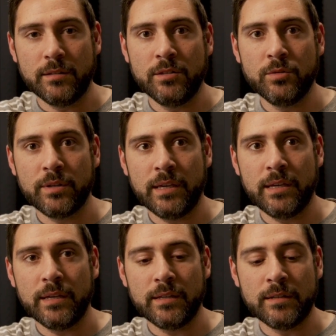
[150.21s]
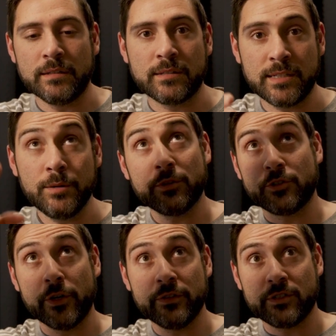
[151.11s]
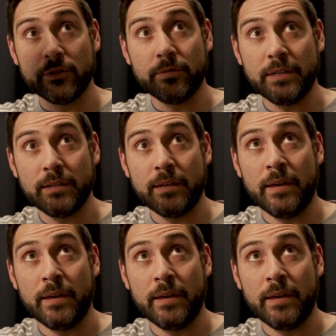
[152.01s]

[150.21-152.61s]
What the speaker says: you can see what the drone is doing